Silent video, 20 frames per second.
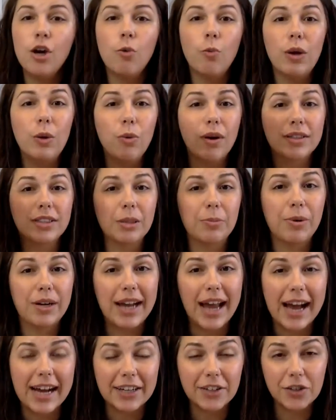we want to
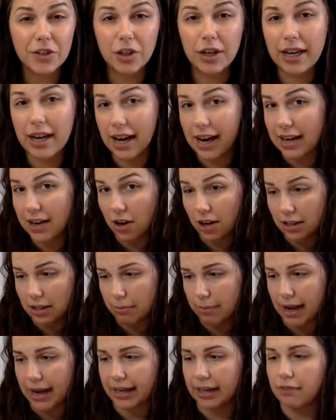put X39 on the
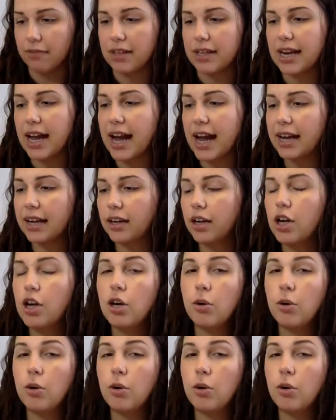back of the neck.